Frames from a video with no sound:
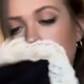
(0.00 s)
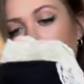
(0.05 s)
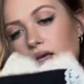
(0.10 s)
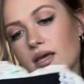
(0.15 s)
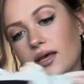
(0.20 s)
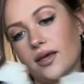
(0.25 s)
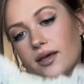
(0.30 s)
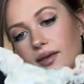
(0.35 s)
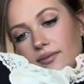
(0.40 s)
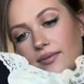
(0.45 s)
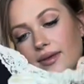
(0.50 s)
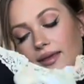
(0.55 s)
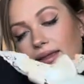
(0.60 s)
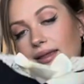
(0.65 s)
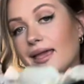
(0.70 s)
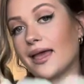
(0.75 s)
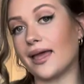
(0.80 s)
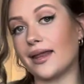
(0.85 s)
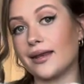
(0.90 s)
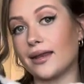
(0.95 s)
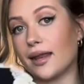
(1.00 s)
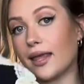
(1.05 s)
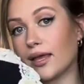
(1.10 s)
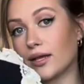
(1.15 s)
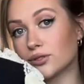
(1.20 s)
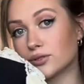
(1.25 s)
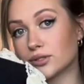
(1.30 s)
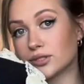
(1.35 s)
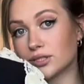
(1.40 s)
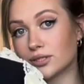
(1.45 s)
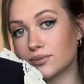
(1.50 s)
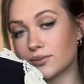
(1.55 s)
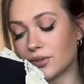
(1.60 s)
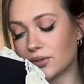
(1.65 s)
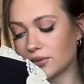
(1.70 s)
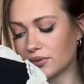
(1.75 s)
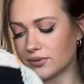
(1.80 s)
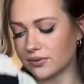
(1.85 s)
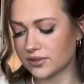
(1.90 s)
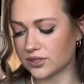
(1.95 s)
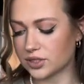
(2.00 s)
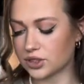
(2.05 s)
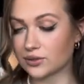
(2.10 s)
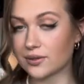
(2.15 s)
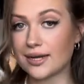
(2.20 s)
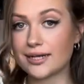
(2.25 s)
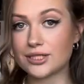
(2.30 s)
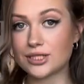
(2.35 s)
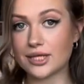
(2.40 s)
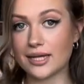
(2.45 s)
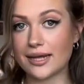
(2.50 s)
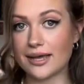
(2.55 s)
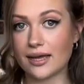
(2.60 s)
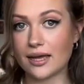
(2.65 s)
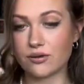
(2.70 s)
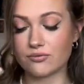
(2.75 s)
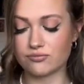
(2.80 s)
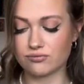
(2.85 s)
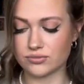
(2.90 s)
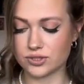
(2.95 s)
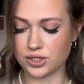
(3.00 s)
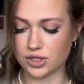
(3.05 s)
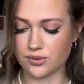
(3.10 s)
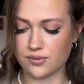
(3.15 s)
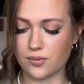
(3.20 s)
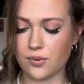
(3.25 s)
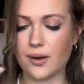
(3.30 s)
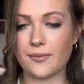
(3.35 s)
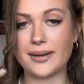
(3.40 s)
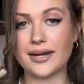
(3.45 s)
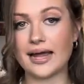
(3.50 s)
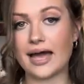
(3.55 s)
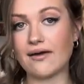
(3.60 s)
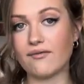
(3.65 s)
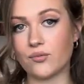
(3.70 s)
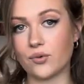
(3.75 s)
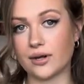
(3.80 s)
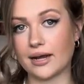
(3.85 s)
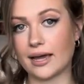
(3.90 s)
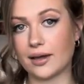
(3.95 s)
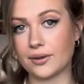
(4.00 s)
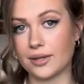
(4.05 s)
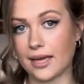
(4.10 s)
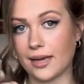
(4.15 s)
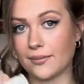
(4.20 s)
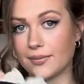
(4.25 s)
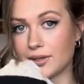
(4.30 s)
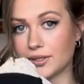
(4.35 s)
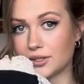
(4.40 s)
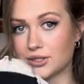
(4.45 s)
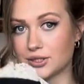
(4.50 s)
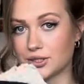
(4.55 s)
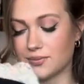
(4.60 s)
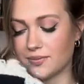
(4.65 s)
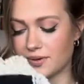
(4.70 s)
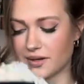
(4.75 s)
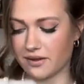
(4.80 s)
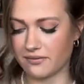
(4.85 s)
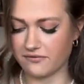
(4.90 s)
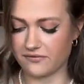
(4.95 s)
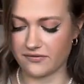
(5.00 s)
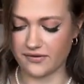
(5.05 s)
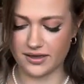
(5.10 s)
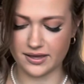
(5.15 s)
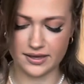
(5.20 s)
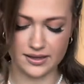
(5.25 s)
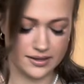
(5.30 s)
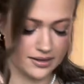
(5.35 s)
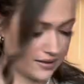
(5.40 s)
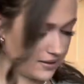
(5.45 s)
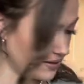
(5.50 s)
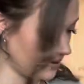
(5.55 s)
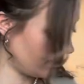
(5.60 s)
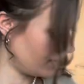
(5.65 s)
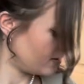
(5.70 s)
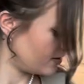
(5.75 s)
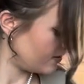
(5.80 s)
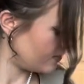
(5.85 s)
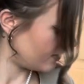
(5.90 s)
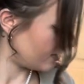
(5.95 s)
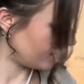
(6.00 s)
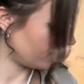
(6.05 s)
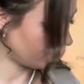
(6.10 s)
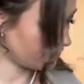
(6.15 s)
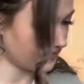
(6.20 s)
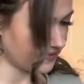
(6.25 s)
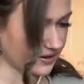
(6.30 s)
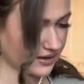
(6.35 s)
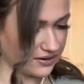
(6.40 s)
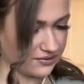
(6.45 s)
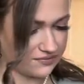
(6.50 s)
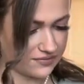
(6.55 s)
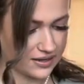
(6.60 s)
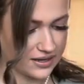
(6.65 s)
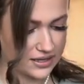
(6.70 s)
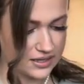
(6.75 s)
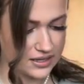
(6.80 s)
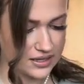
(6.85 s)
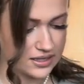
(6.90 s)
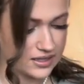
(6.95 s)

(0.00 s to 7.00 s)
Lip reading: Again, extra small, stretchy, and super, well, I mean, I haven't worn it out yet, but super comfy. I like the feel of it.